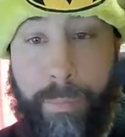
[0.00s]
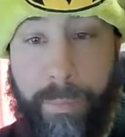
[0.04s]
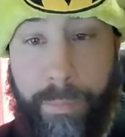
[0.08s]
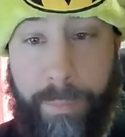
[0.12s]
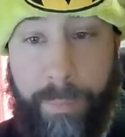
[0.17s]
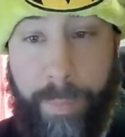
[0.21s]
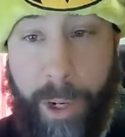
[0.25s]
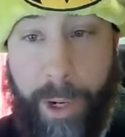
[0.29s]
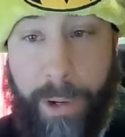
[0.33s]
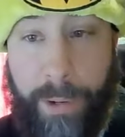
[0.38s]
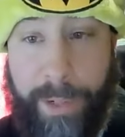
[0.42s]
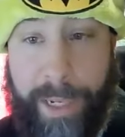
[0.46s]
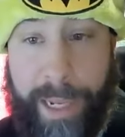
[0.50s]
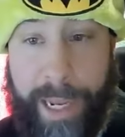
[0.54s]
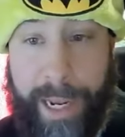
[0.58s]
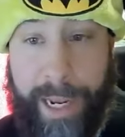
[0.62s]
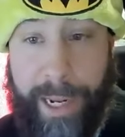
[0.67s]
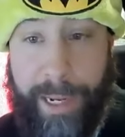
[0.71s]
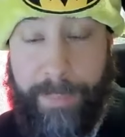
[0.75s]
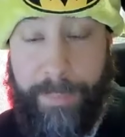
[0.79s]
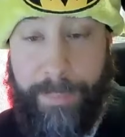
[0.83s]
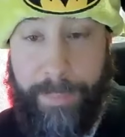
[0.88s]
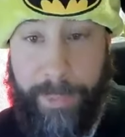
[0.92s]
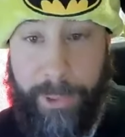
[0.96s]
ball
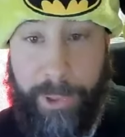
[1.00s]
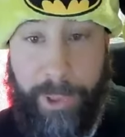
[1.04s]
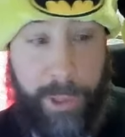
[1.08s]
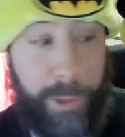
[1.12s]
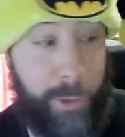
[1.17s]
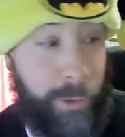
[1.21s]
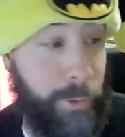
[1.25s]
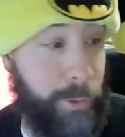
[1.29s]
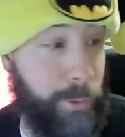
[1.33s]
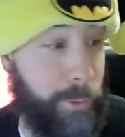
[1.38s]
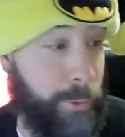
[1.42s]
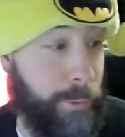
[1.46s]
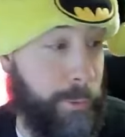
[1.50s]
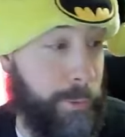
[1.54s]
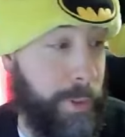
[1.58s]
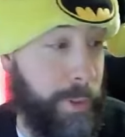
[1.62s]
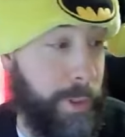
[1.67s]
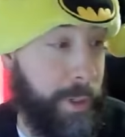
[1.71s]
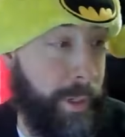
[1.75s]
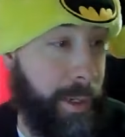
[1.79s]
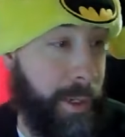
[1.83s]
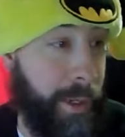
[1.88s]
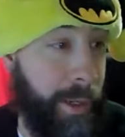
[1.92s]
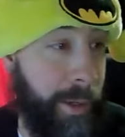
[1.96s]
cap to
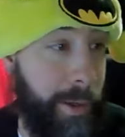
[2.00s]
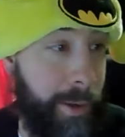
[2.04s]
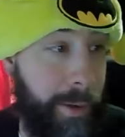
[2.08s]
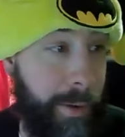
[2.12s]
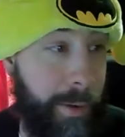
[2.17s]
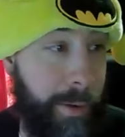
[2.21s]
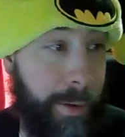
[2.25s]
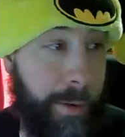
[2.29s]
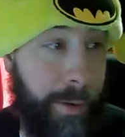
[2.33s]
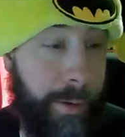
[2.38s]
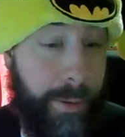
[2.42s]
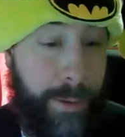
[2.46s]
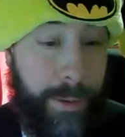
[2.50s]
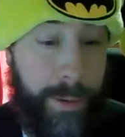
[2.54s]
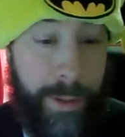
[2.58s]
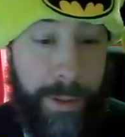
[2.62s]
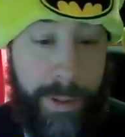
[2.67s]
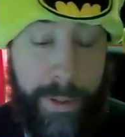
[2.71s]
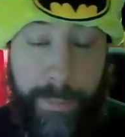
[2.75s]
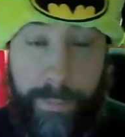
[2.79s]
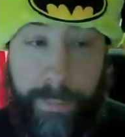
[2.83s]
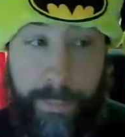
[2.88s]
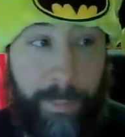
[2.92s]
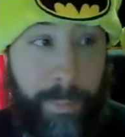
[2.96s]

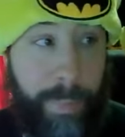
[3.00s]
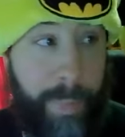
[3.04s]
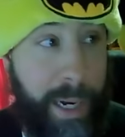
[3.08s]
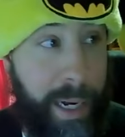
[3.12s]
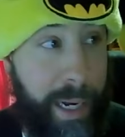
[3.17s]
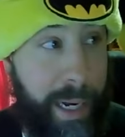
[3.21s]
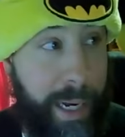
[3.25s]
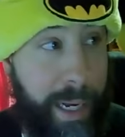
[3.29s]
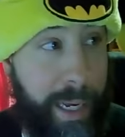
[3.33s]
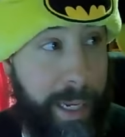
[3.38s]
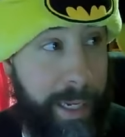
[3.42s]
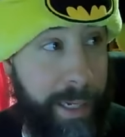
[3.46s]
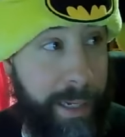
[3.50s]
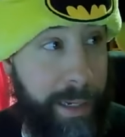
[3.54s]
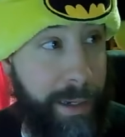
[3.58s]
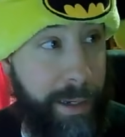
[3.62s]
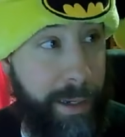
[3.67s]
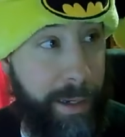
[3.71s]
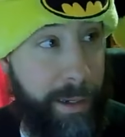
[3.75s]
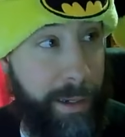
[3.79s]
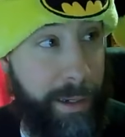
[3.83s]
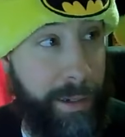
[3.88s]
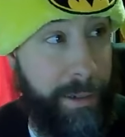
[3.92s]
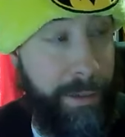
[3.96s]
my
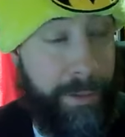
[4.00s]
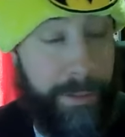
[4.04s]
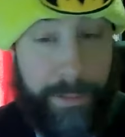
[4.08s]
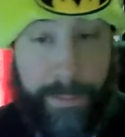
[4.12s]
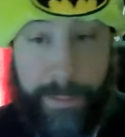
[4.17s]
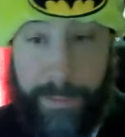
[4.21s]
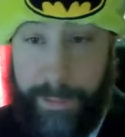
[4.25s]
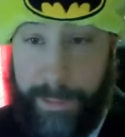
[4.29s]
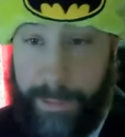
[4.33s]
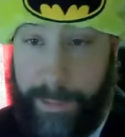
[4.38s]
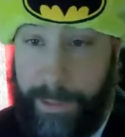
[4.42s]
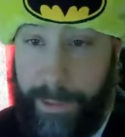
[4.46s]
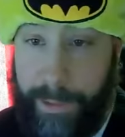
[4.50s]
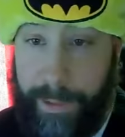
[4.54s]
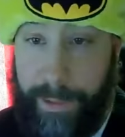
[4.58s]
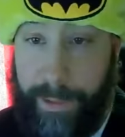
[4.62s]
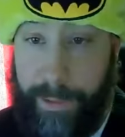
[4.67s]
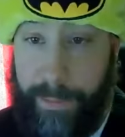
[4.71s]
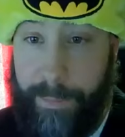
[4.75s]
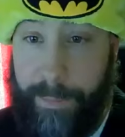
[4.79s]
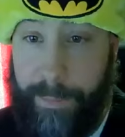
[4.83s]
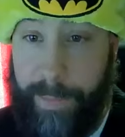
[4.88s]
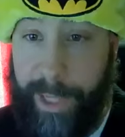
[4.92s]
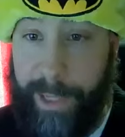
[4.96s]
uh,
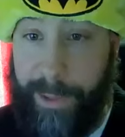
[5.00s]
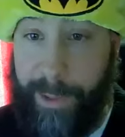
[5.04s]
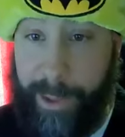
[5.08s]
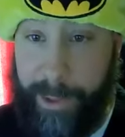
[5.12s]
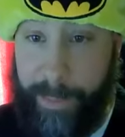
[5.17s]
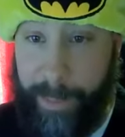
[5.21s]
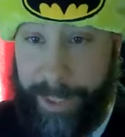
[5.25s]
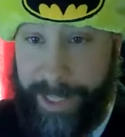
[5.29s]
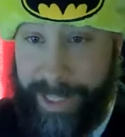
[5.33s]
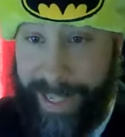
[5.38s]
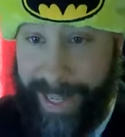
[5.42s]
my Christmas